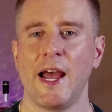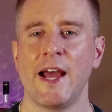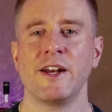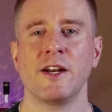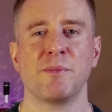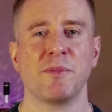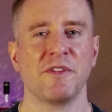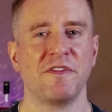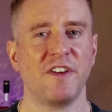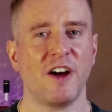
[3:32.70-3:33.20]
At
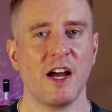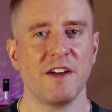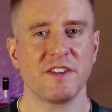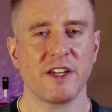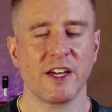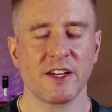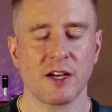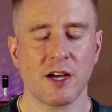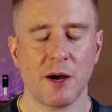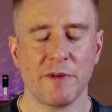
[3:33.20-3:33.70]
number 5,
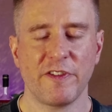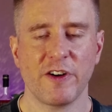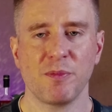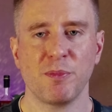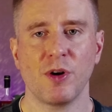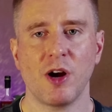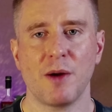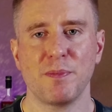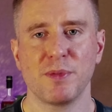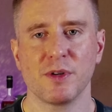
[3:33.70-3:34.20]
kicking off our
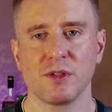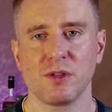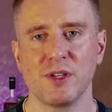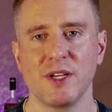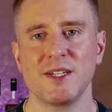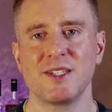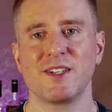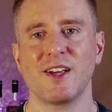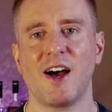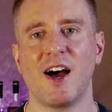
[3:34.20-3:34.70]
proper
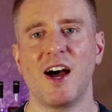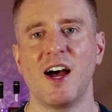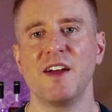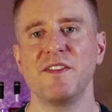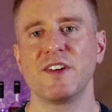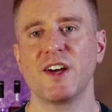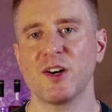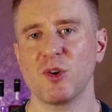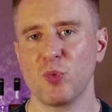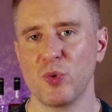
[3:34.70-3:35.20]
list,
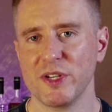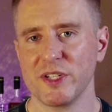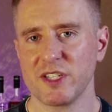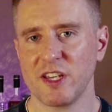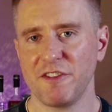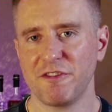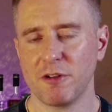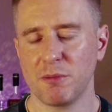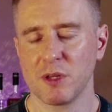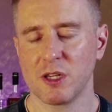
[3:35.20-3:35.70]
I've got a
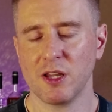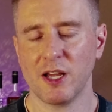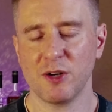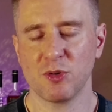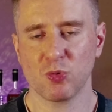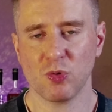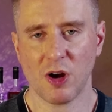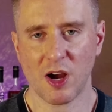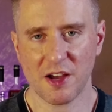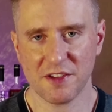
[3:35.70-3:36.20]
whiskey from
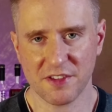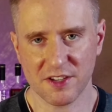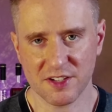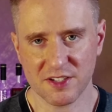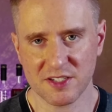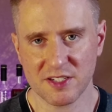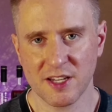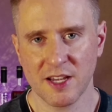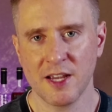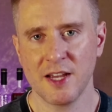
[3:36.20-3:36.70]

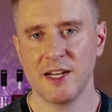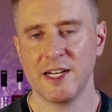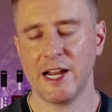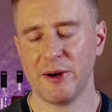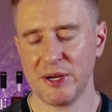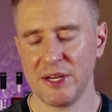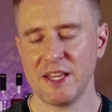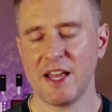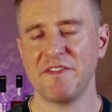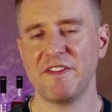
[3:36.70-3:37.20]
Glenrothes. Now,
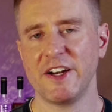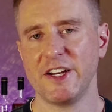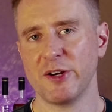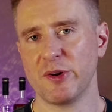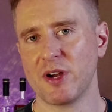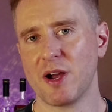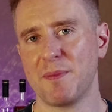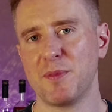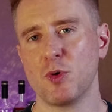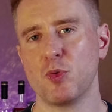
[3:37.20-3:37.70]
in that video
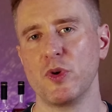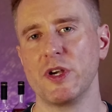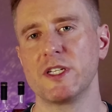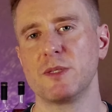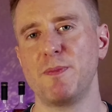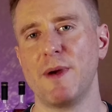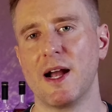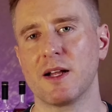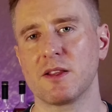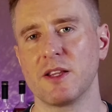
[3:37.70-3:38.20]
a couple weeks
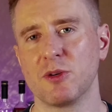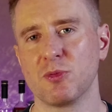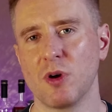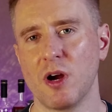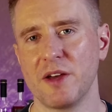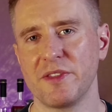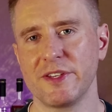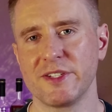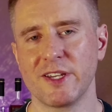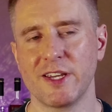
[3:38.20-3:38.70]
back,
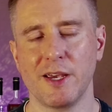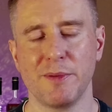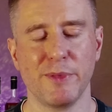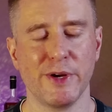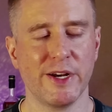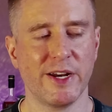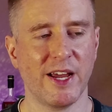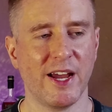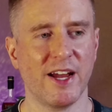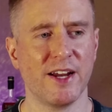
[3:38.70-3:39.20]
Glenrothes came
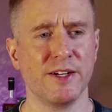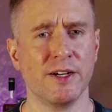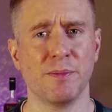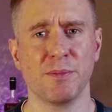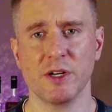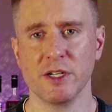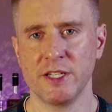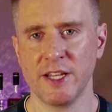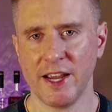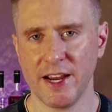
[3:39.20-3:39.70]
in at
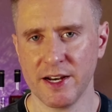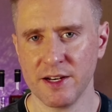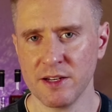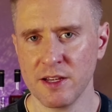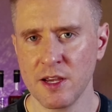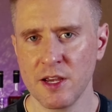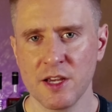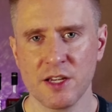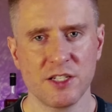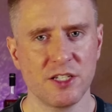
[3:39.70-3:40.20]
number
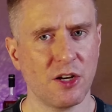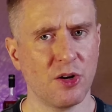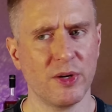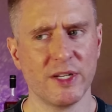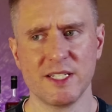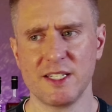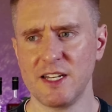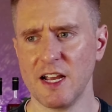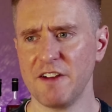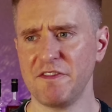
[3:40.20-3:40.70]
10, so
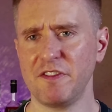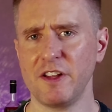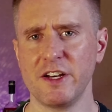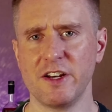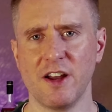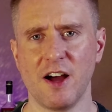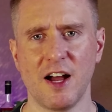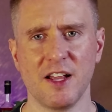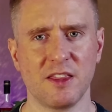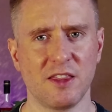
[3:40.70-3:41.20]
it's definitely
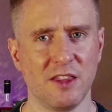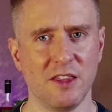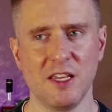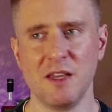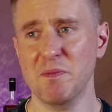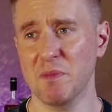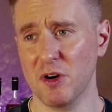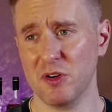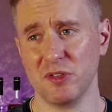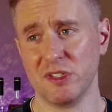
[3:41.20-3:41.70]
not the
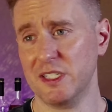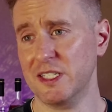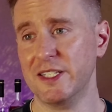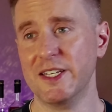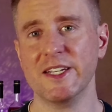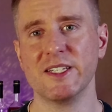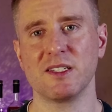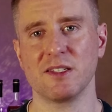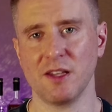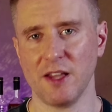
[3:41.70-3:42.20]
most
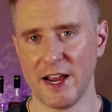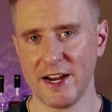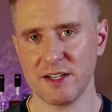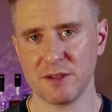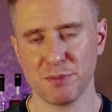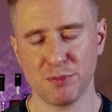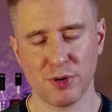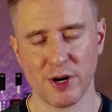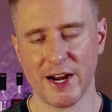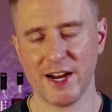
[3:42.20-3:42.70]

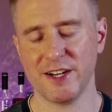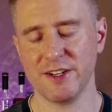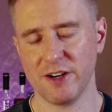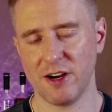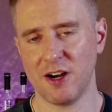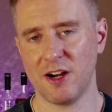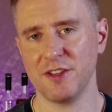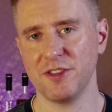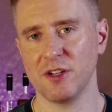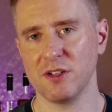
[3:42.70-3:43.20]
disliked brand
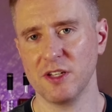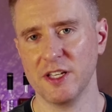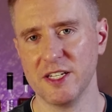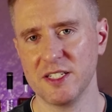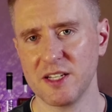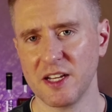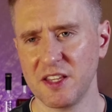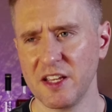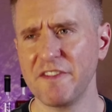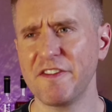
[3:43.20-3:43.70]
on the
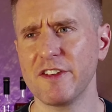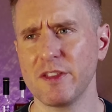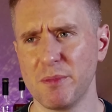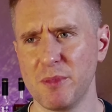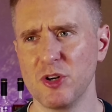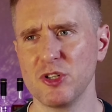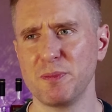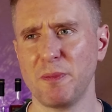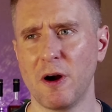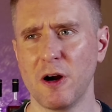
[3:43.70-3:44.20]
list. I think for the
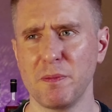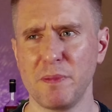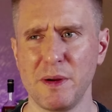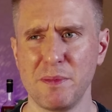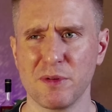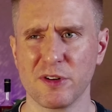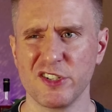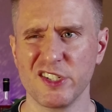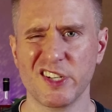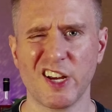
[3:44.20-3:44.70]
most part,
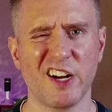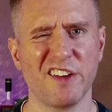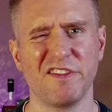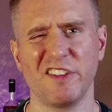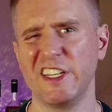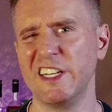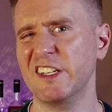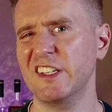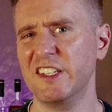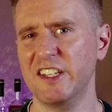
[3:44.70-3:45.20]
people are just kind of
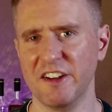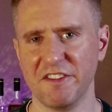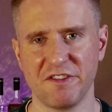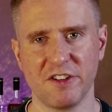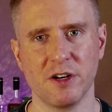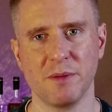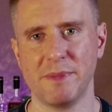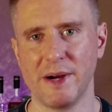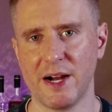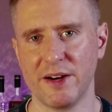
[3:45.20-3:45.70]

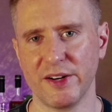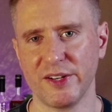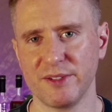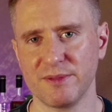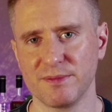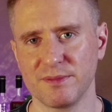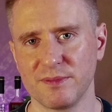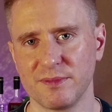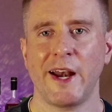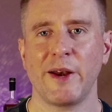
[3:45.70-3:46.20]
indifferent about it.
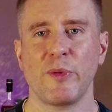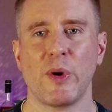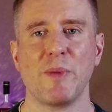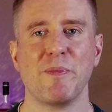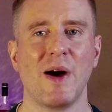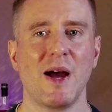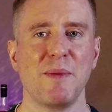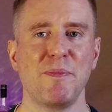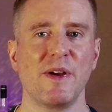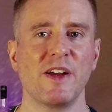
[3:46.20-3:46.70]
Anyway,
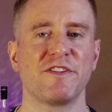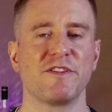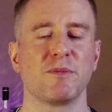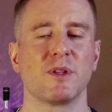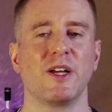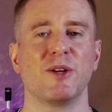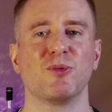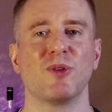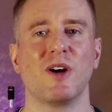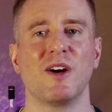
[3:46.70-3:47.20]
my pick from
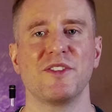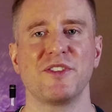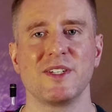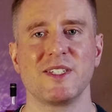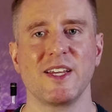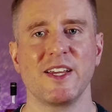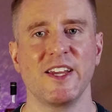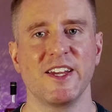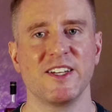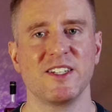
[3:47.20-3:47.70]

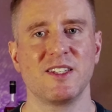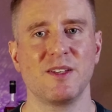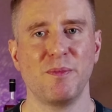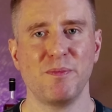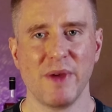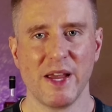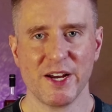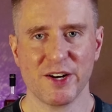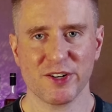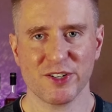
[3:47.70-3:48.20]
Glenrothes is the
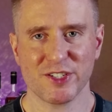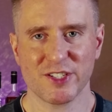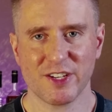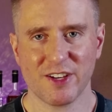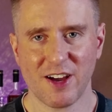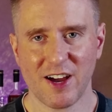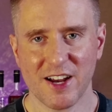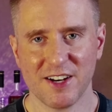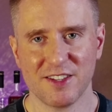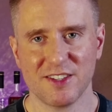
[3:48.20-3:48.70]
Maker's
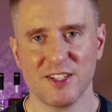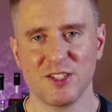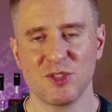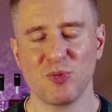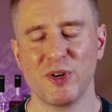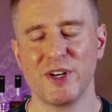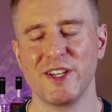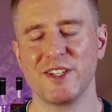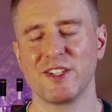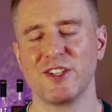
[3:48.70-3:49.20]
Cut. This
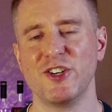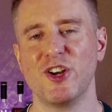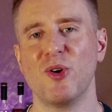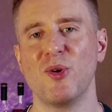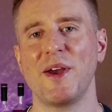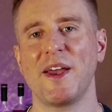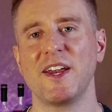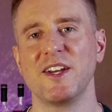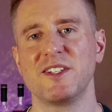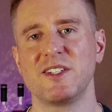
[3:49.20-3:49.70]
one is
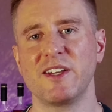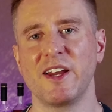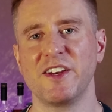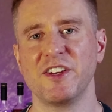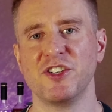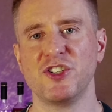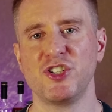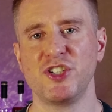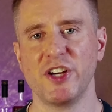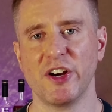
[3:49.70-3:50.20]
no
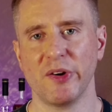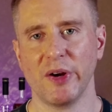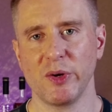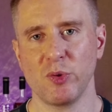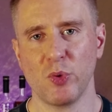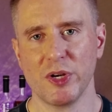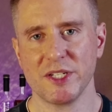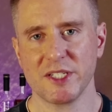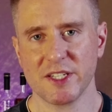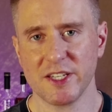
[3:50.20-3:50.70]
age-stated sherried
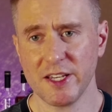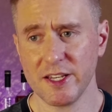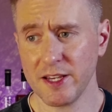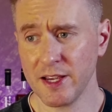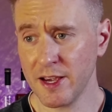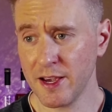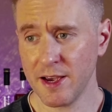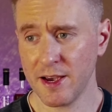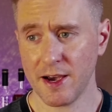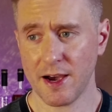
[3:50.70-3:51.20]

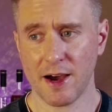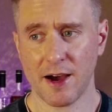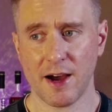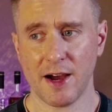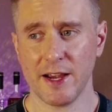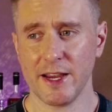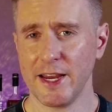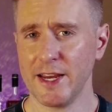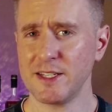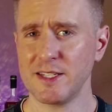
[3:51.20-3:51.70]
whiskey.
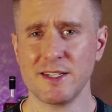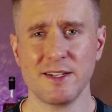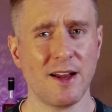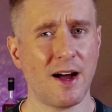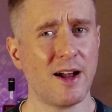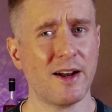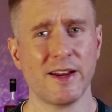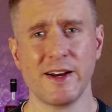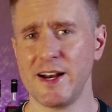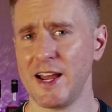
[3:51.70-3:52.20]
Uh, it's
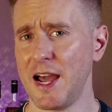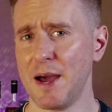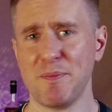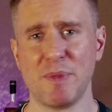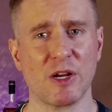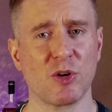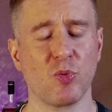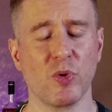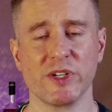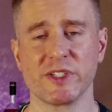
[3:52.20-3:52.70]
not an
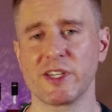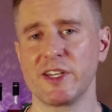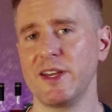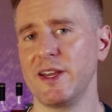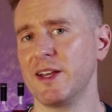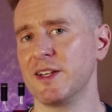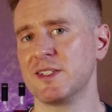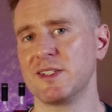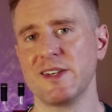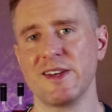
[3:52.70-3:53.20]
epic whiskey.
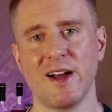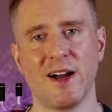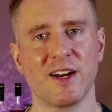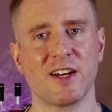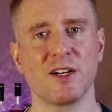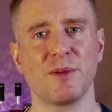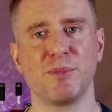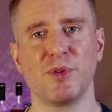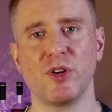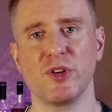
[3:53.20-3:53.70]
It's not
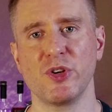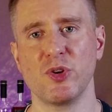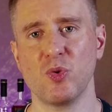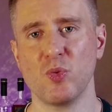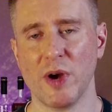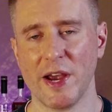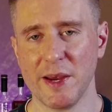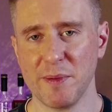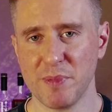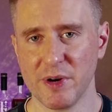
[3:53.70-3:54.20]
going to blow you
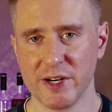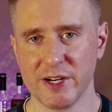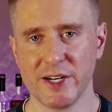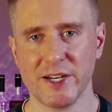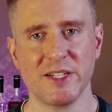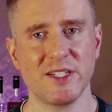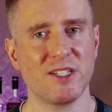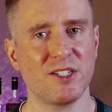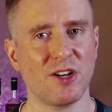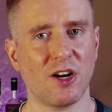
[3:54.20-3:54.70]
away, but it
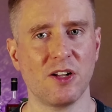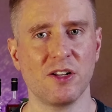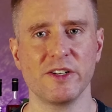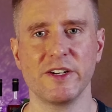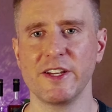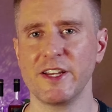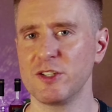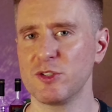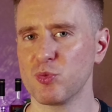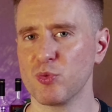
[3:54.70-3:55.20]
is
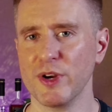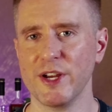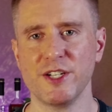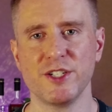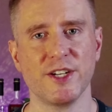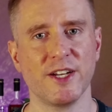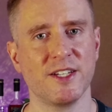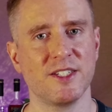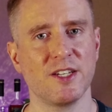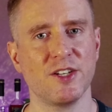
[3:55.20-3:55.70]
solid. It's
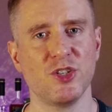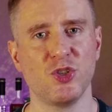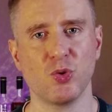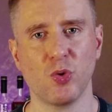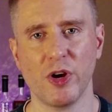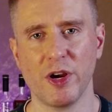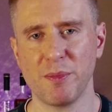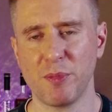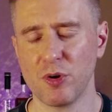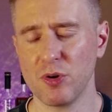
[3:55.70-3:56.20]
rich. It's
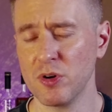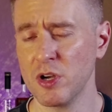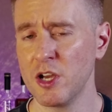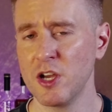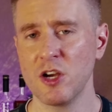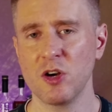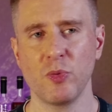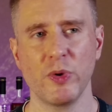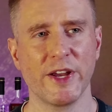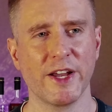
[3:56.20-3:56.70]
enjoyable.
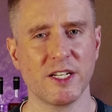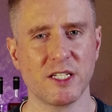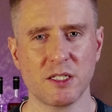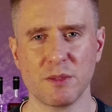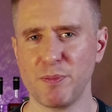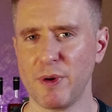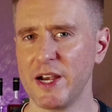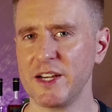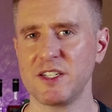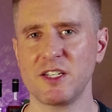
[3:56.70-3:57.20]
We get
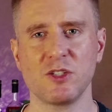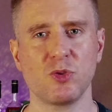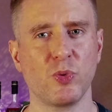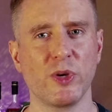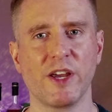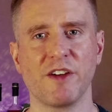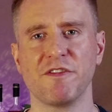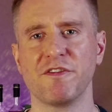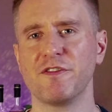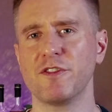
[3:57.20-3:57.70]
spices. We
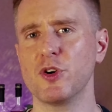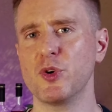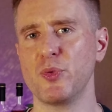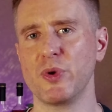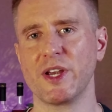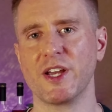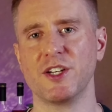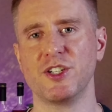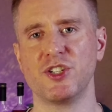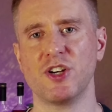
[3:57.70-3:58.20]
get fruit.
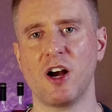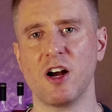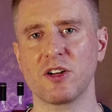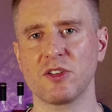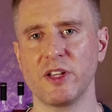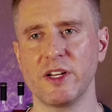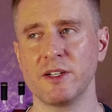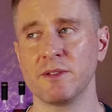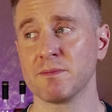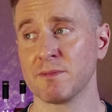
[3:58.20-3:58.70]
We get
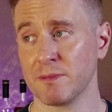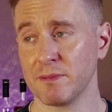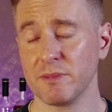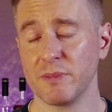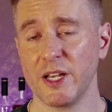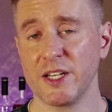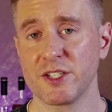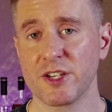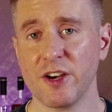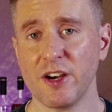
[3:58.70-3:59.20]
chocolate.
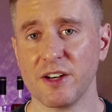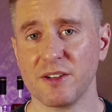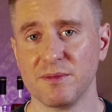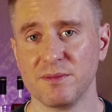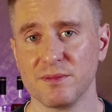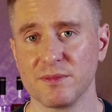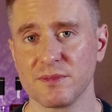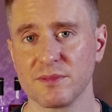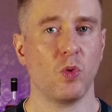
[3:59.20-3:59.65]
It's good.